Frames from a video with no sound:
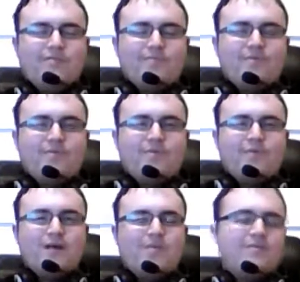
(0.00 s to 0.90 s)
basically
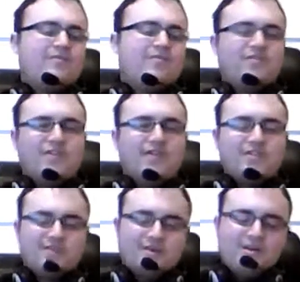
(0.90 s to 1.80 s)
when it was actually
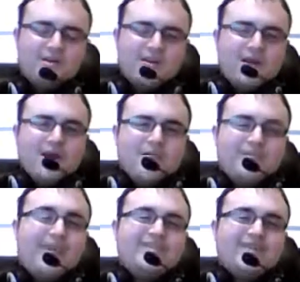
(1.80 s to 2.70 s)
finished
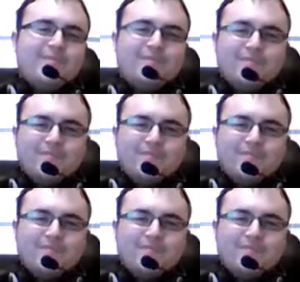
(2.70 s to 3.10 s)
painting,